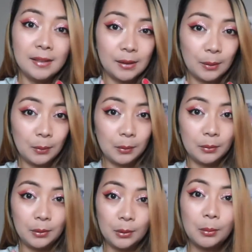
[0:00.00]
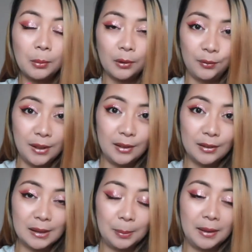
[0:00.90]
to do more
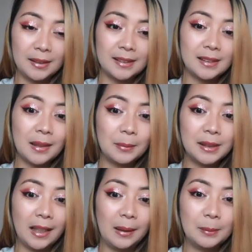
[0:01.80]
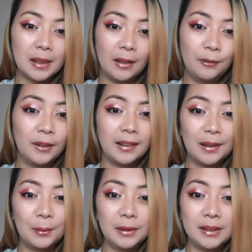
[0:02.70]
videos because sometimes I feel like
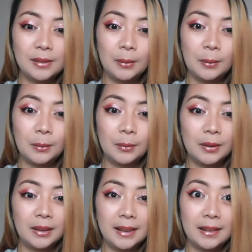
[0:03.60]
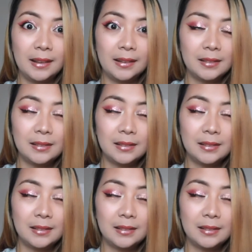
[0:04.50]
I wanted to really like